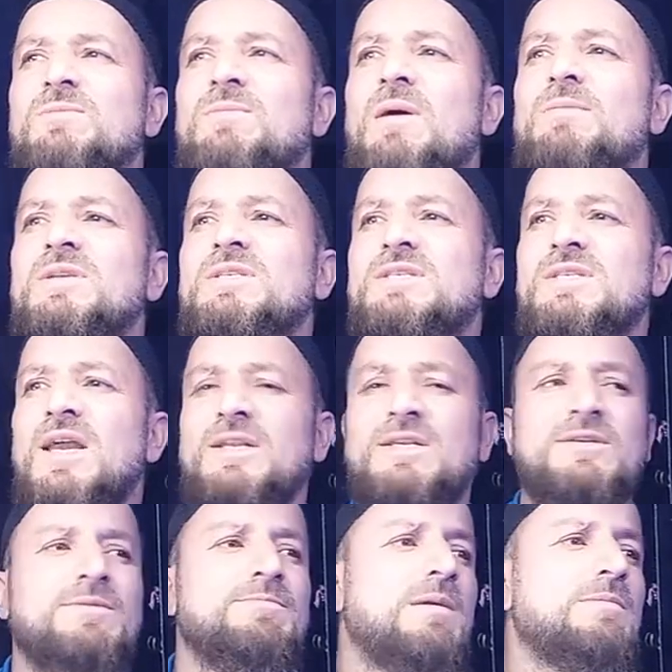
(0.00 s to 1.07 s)
memory
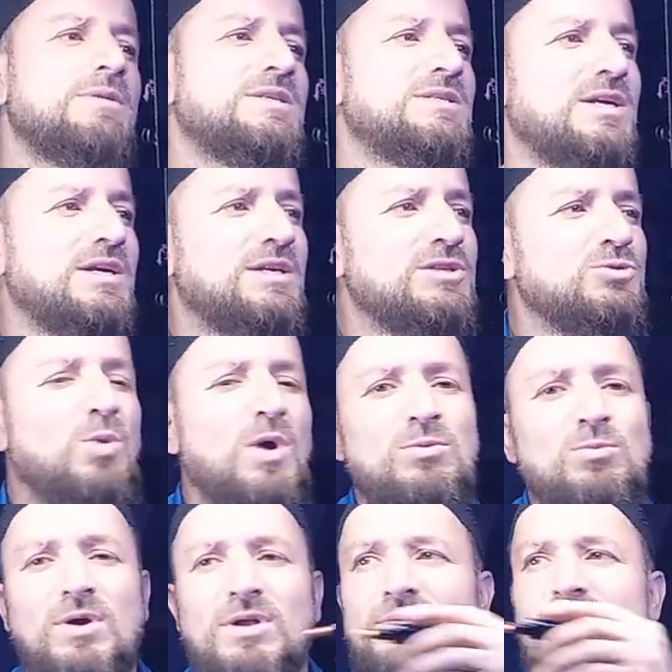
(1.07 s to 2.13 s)
state? Memory state is
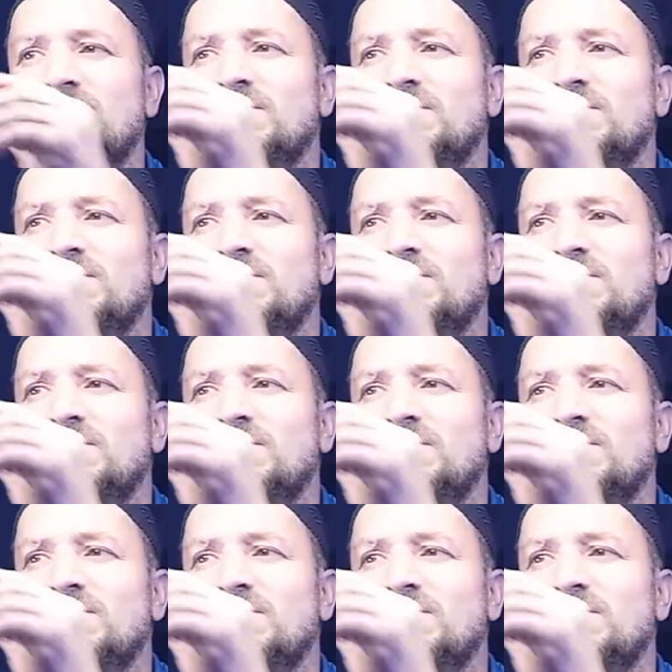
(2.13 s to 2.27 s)
1, 1.